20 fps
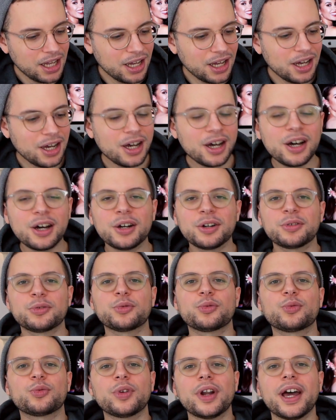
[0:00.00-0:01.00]
All
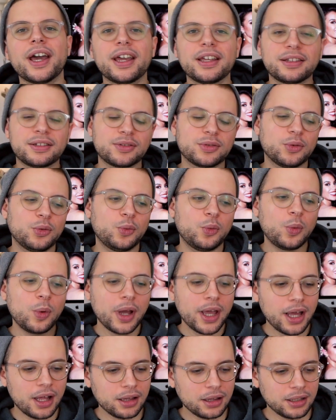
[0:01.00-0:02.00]
right.
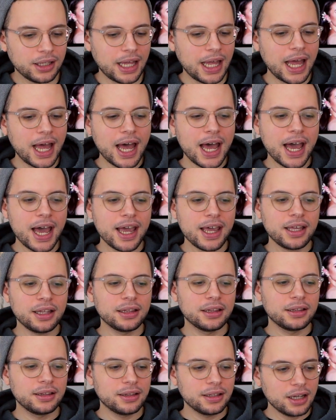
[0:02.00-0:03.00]
Well, I
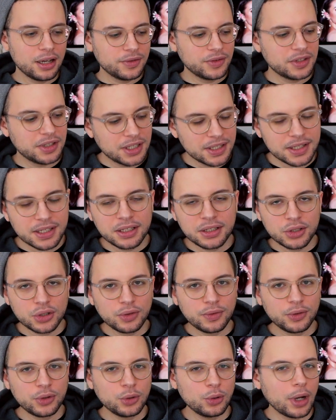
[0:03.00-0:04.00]
loved this
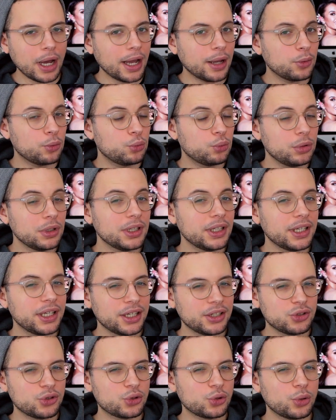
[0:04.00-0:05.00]
interview. I really
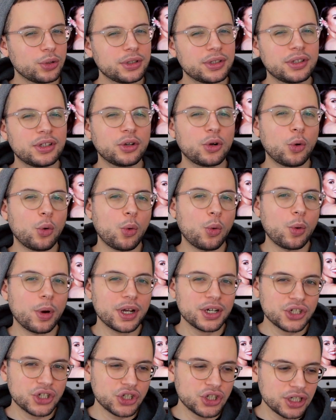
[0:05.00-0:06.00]
enjoyed the
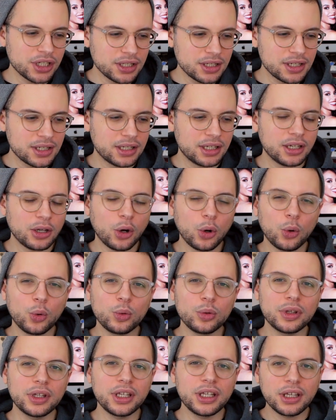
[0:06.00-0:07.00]
questions. The
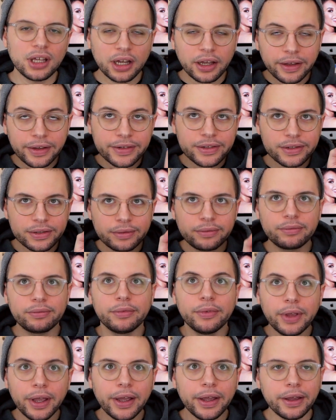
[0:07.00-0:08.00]
only, I guess,
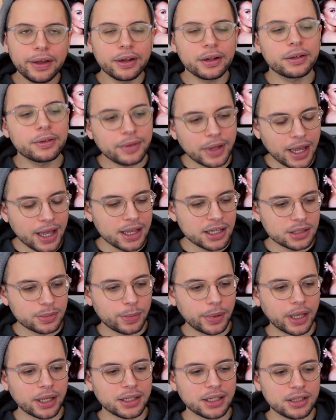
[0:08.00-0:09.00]
negative
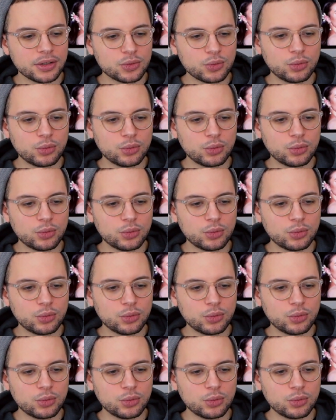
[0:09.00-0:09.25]
aspect is